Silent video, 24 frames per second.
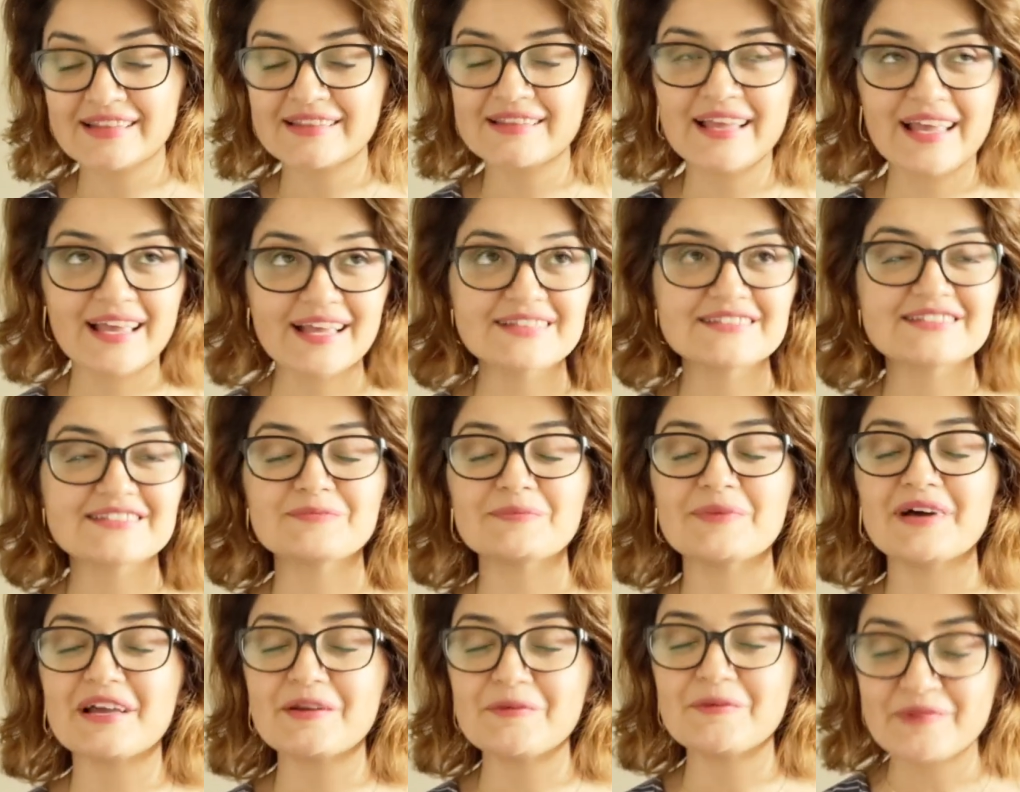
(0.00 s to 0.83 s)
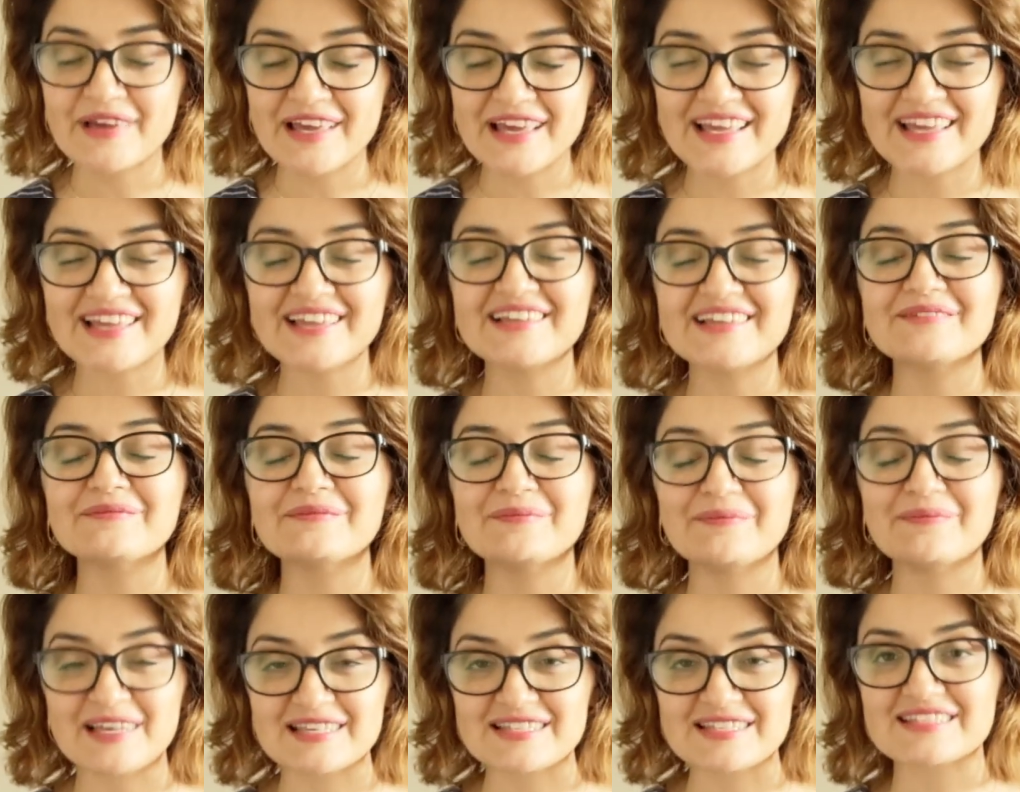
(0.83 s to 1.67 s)
That's my main
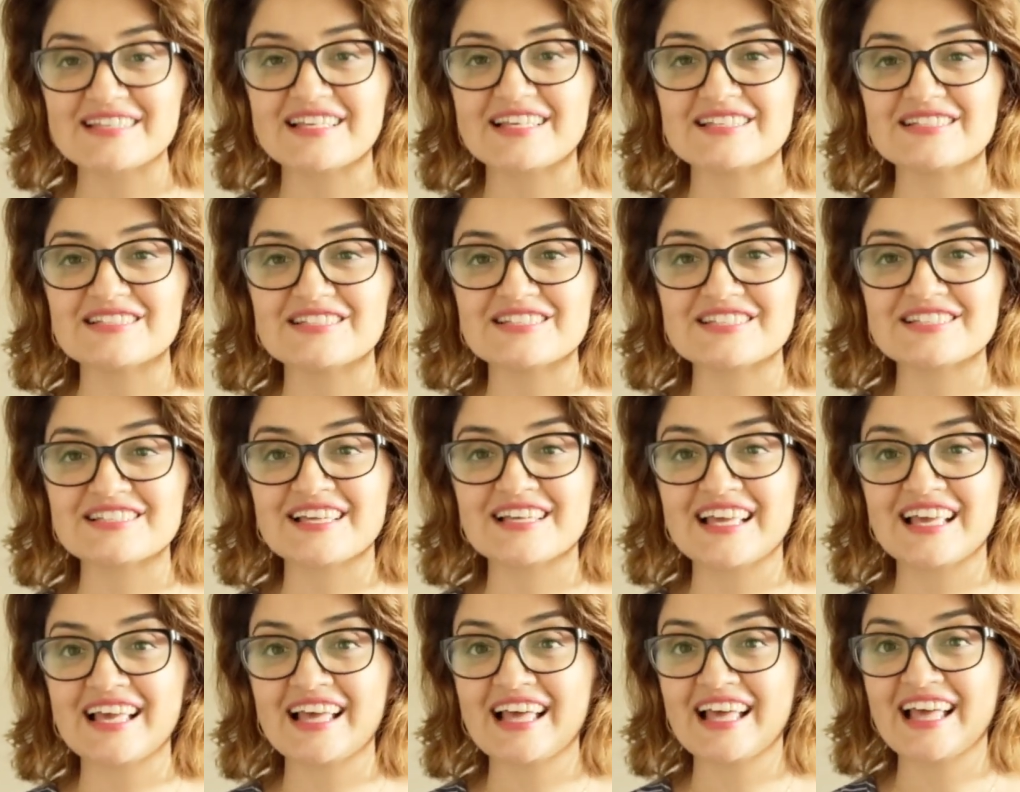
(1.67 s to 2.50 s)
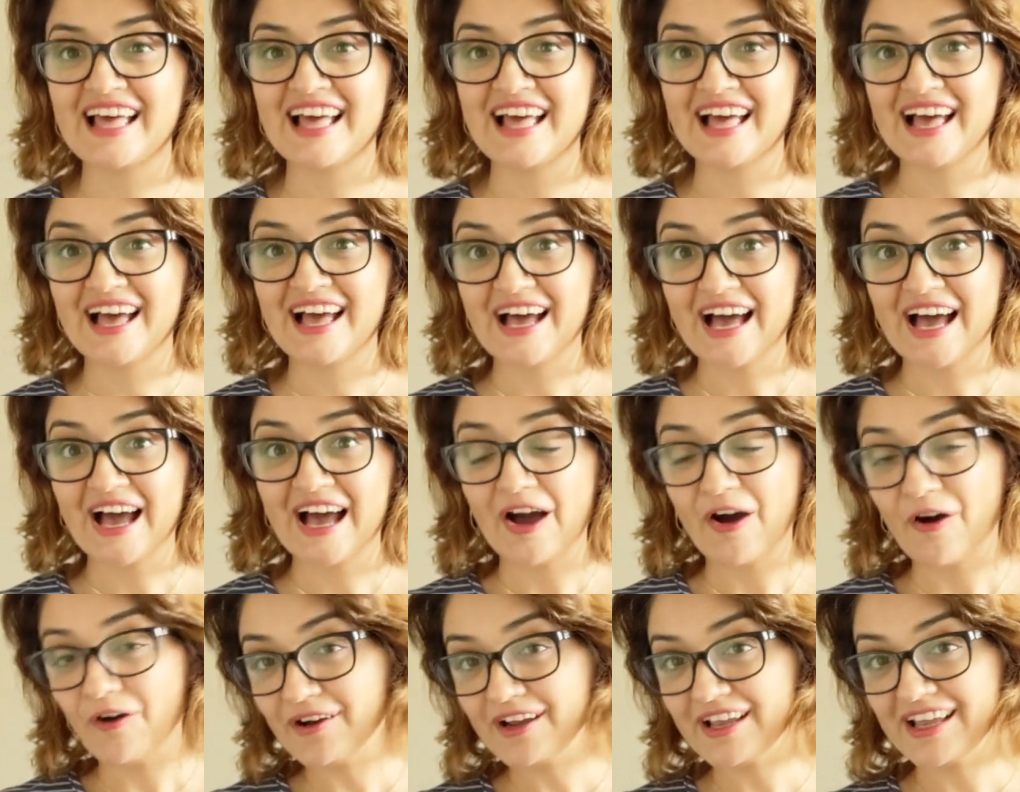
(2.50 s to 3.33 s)
message.
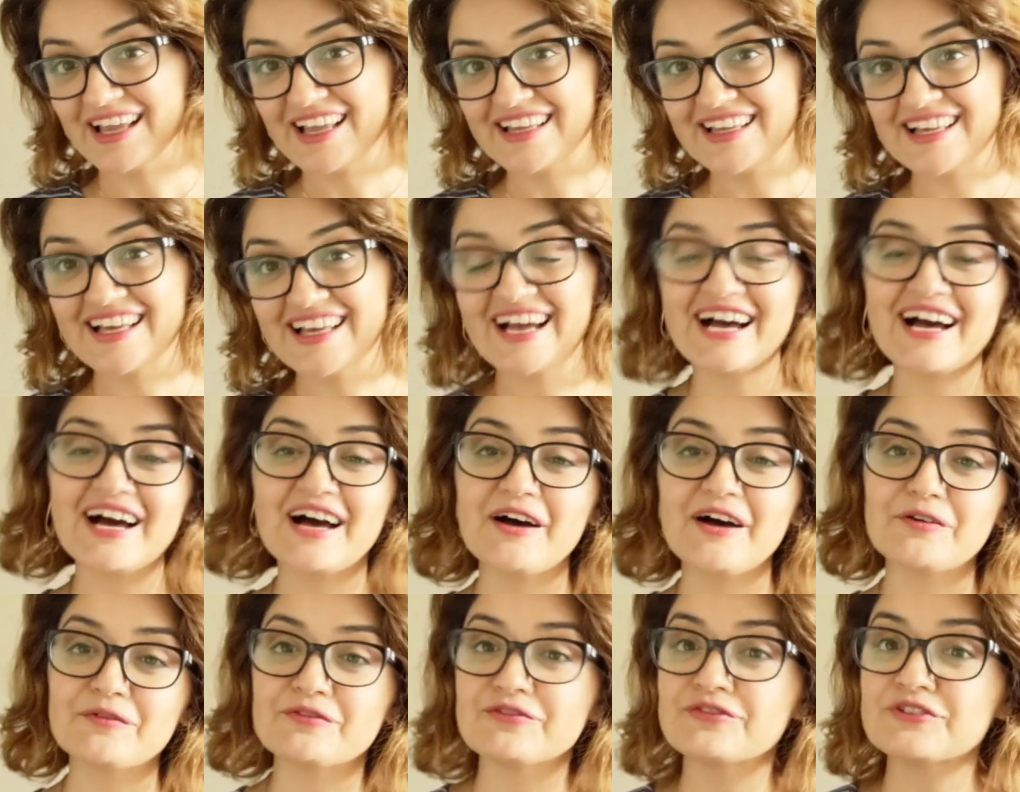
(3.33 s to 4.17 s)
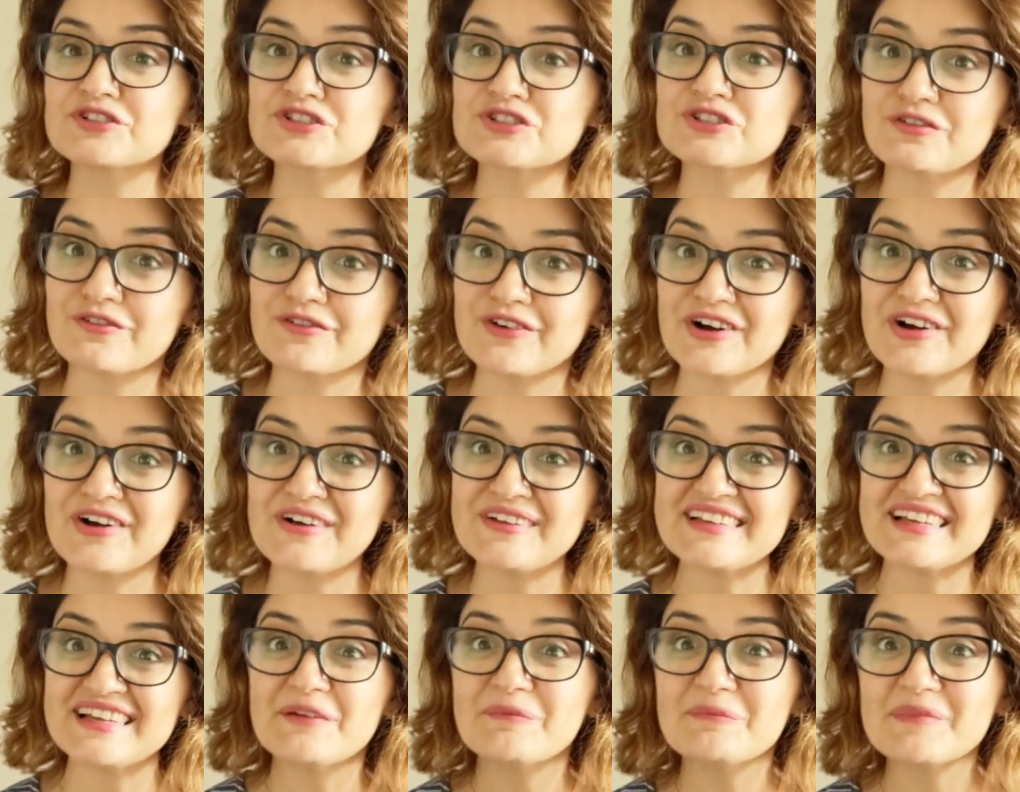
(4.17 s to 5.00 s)
Okay, first of
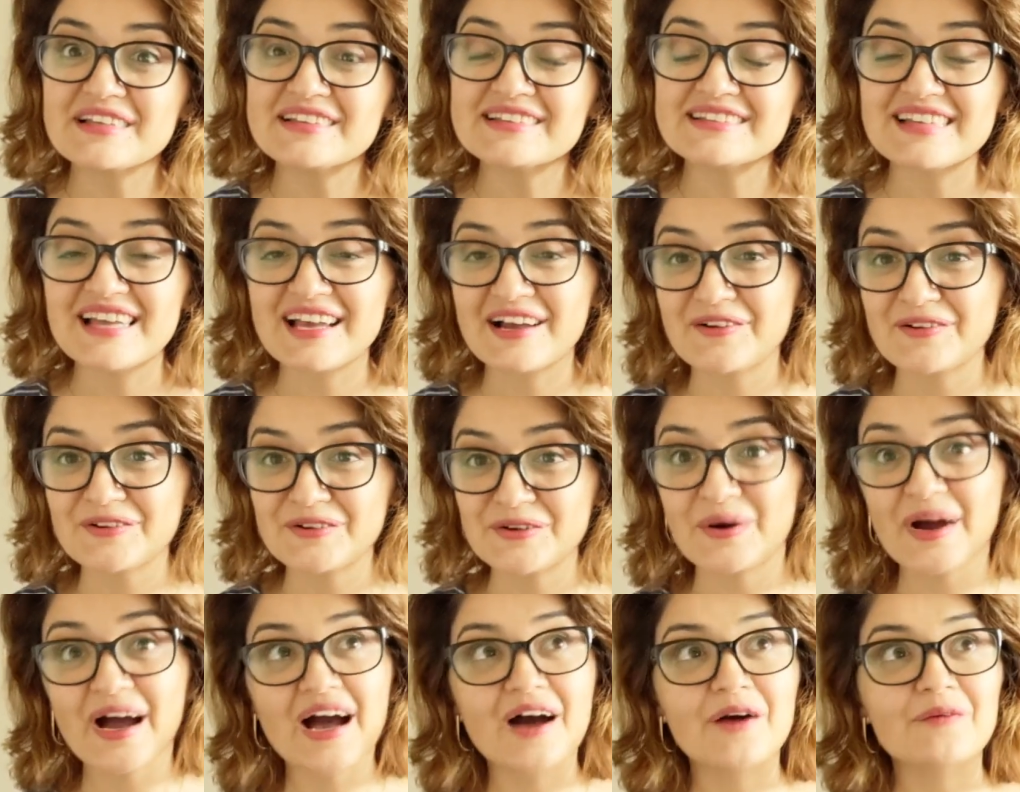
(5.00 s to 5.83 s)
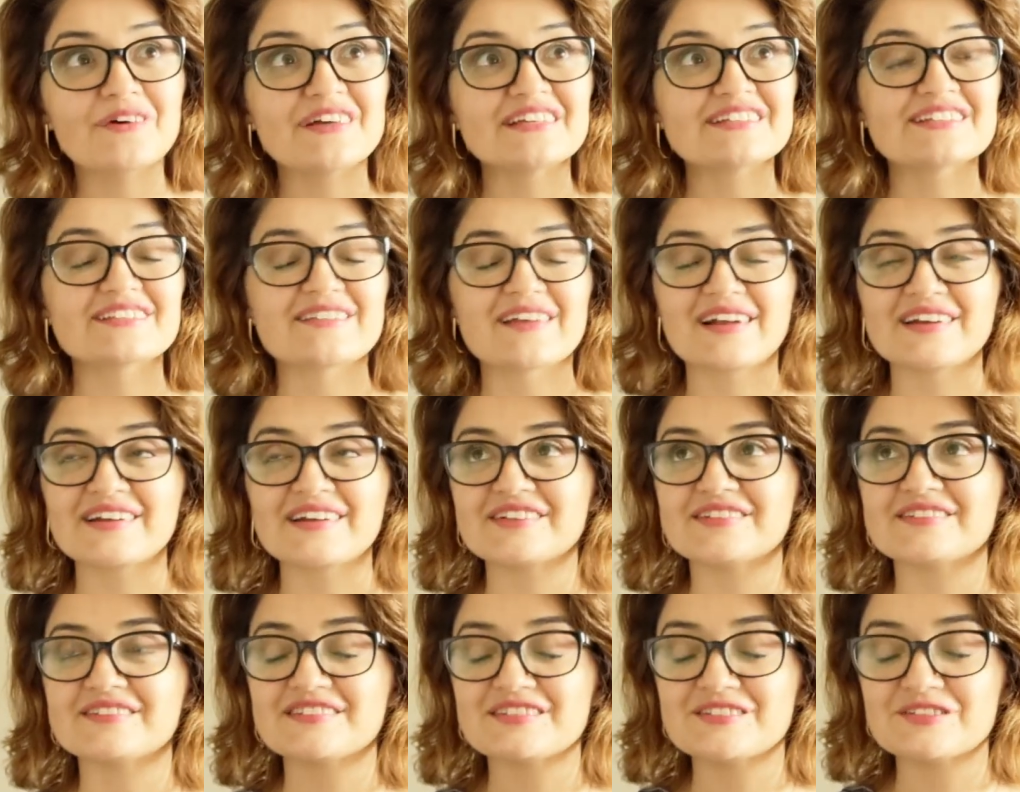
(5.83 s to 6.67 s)
all, let me tell you how I
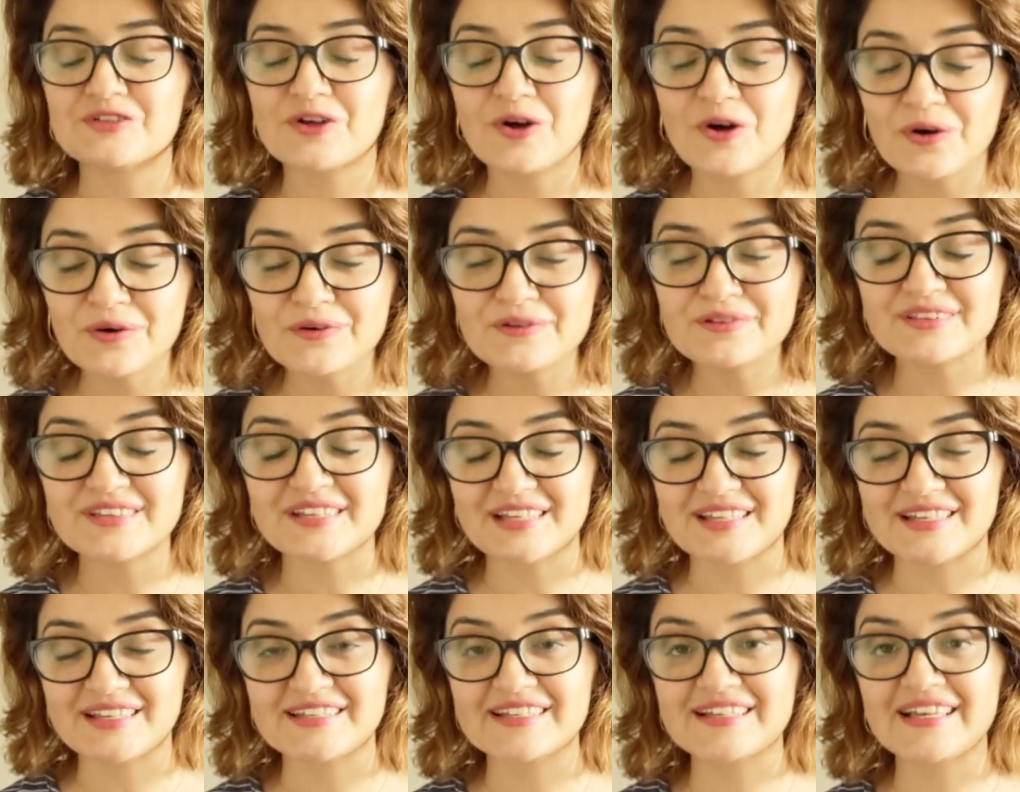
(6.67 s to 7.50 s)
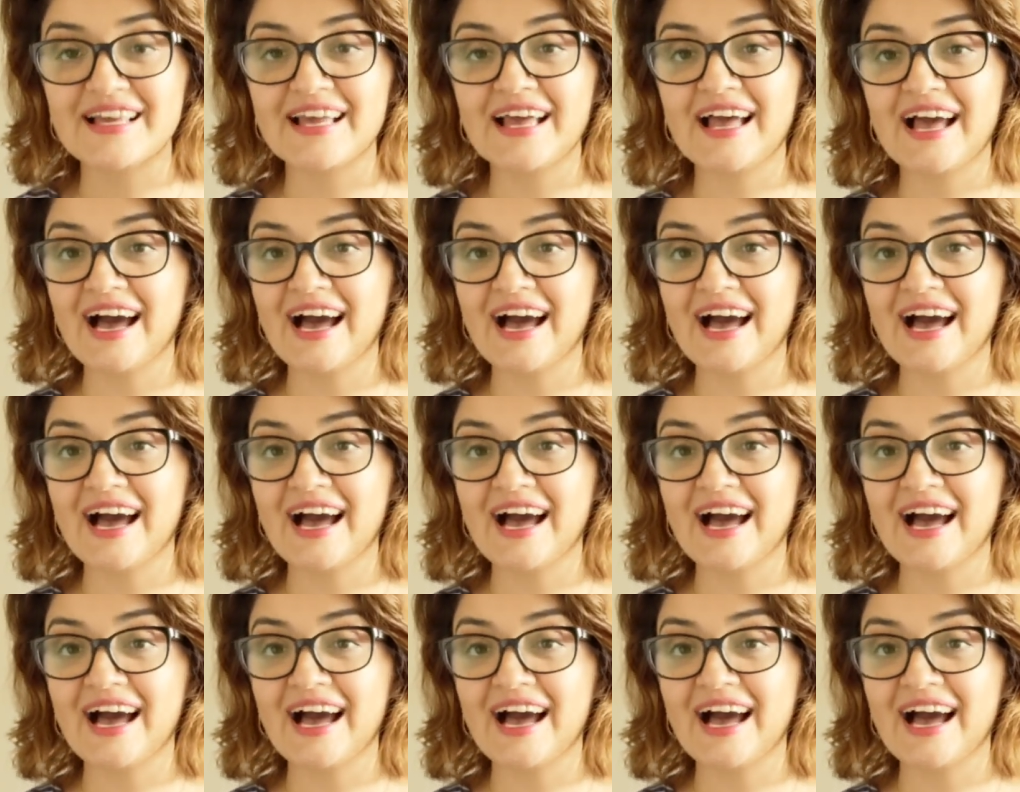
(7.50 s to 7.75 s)
started this whole thing.